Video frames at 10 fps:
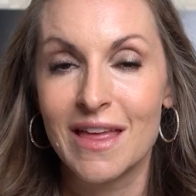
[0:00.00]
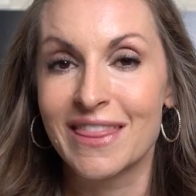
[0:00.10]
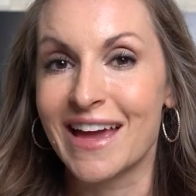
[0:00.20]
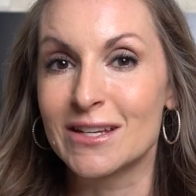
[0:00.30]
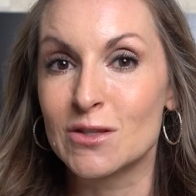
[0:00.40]

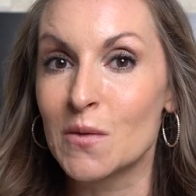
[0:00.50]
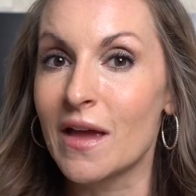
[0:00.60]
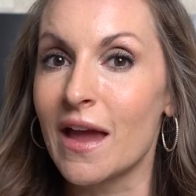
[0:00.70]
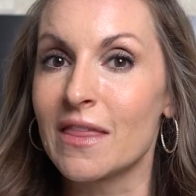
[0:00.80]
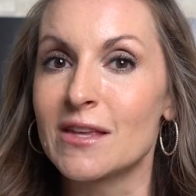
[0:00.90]
That is
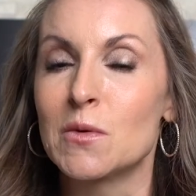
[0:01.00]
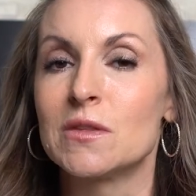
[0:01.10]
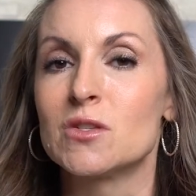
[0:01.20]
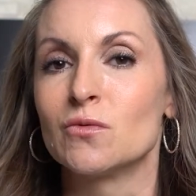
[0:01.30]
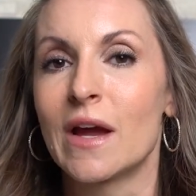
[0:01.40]
okay. That's what
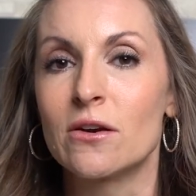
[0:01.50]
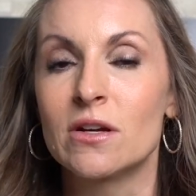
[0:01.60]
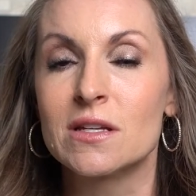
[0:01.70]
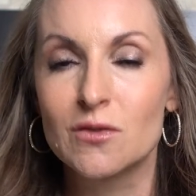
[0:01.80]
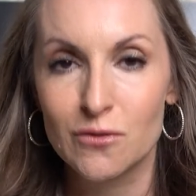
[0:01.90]
this rider
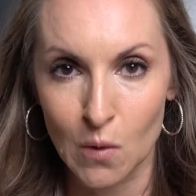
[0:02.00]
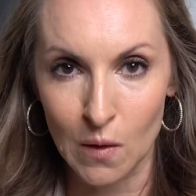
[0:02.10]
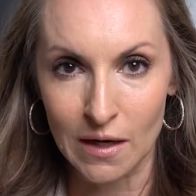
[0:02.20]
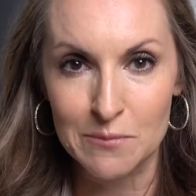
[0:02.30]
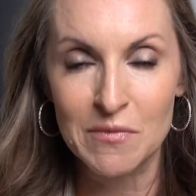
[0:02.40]
is
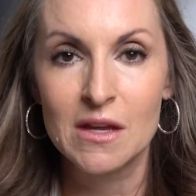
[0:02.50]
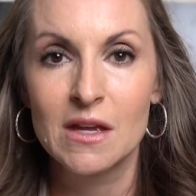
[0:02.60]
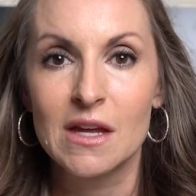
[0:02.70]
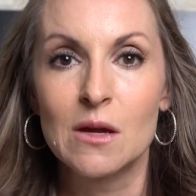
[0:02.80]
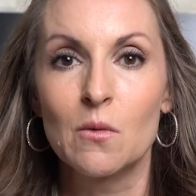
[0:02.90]
for.
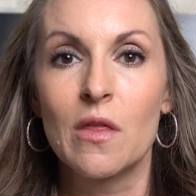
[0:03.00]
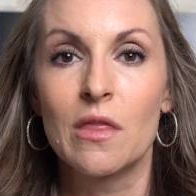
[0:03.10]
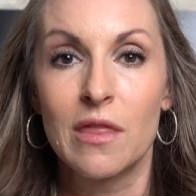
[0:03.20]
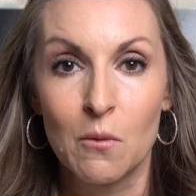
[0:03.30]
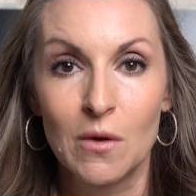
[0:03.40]

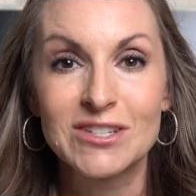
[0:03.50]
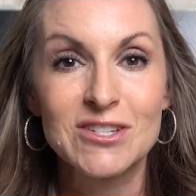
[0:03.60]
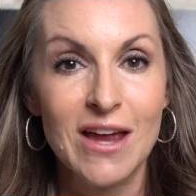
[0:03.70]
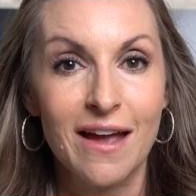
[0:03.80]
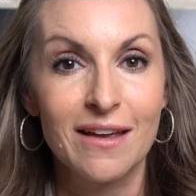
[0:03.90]
They will
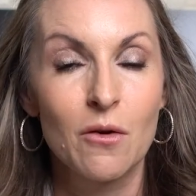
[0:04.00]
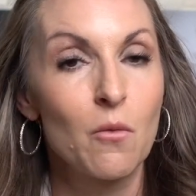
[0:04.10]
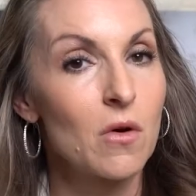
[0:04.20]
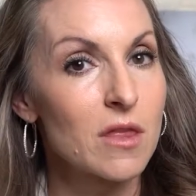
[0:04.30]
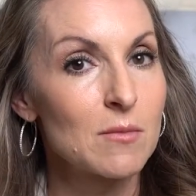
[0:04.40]
check
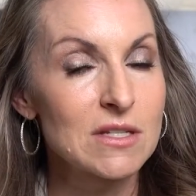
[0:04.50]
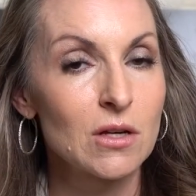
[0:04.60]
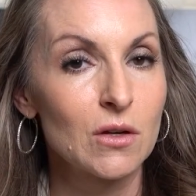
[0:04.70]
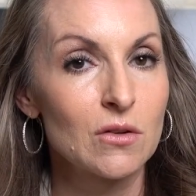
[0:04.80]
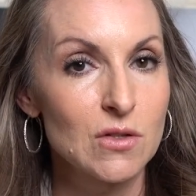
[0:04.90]
what are the
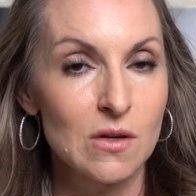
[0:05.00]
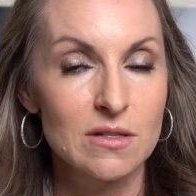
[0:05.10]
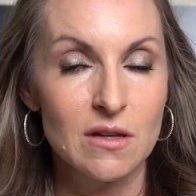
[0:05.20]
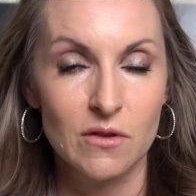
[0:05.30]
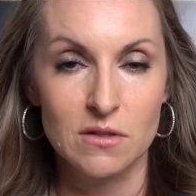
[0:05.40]
material
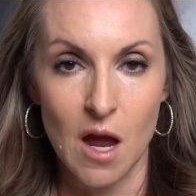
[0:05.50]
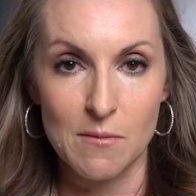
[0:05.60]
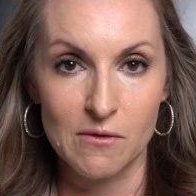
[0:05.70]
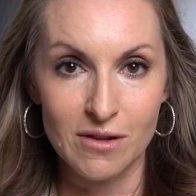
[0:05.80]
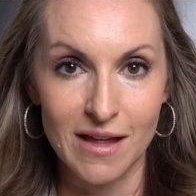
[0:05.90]
duties at the
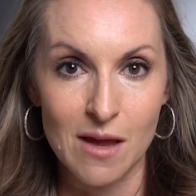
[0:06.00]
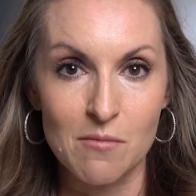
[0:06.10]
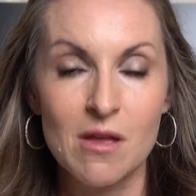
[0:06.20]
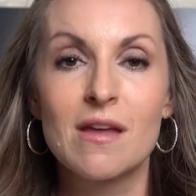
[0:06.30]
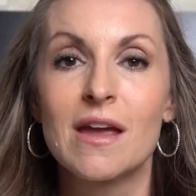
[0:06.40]
time of claim,
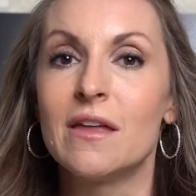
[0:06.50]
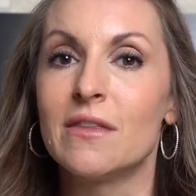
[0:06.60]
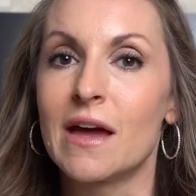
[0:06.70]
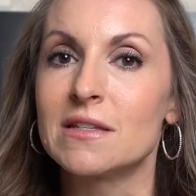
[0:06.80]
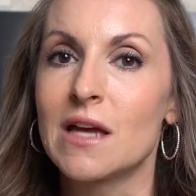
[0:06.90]
and
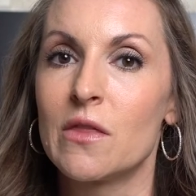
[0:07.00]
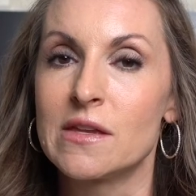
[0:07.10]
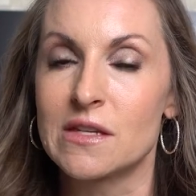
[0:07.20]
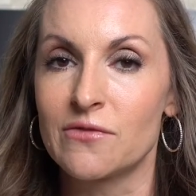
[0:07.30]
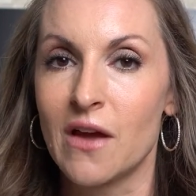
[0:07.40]
that is how they
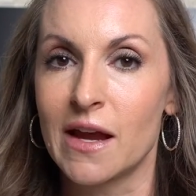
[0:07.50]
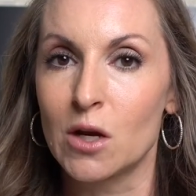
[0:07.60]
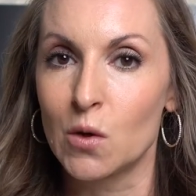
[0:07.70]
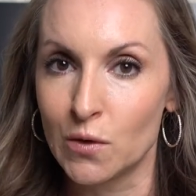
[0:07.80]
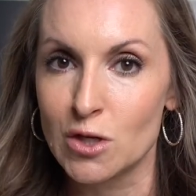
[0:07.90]
define
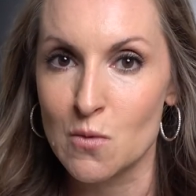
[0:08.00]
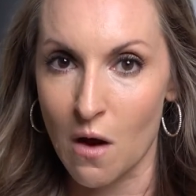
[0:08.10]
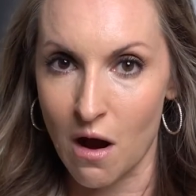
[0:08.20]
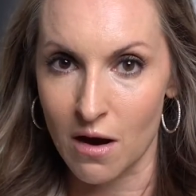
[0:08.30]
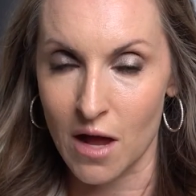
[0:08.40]
who you
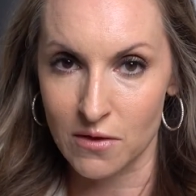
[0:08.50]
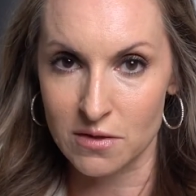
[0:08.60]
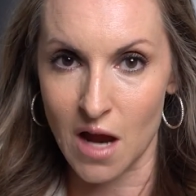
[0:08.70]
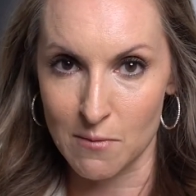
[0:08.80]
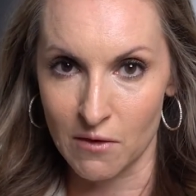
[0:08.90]
are at the
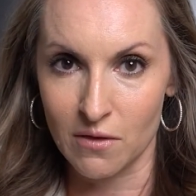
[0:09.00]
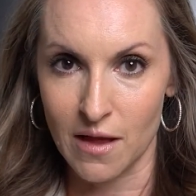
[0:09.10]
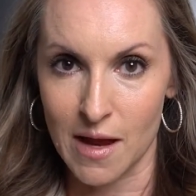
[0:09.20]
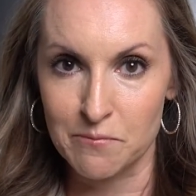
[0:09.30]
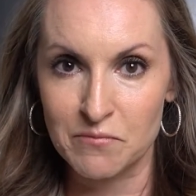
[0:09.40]
time of
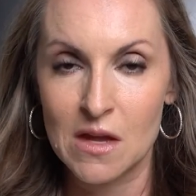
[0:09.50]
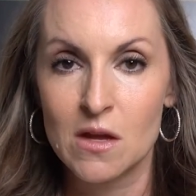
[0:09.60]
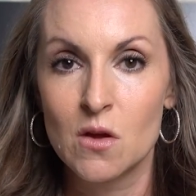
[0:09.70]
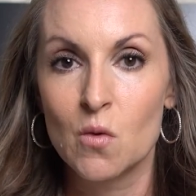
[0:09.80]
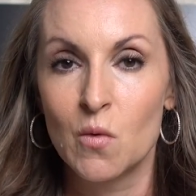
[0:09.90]
claim.
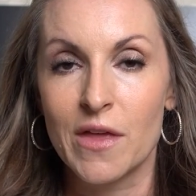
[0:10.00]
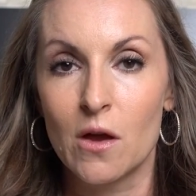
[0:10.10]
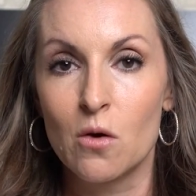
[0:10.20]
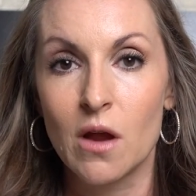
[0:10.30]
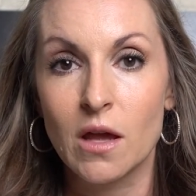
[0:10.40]
With
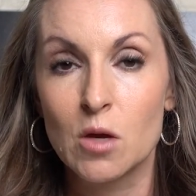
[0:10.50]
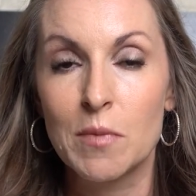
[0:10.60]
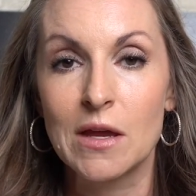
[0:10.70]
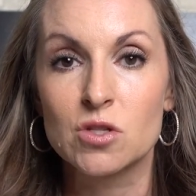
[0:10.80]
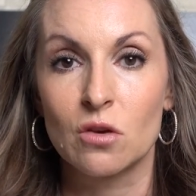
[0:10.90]
that own
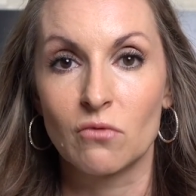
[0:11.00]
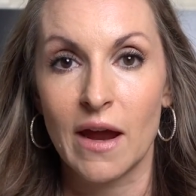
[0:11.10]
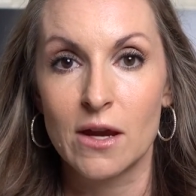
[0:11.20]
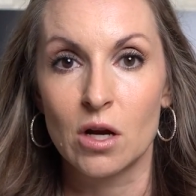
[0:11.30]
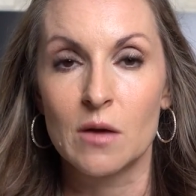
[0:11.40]
occupation
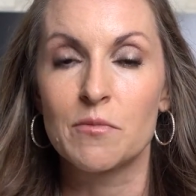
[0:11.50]
rider,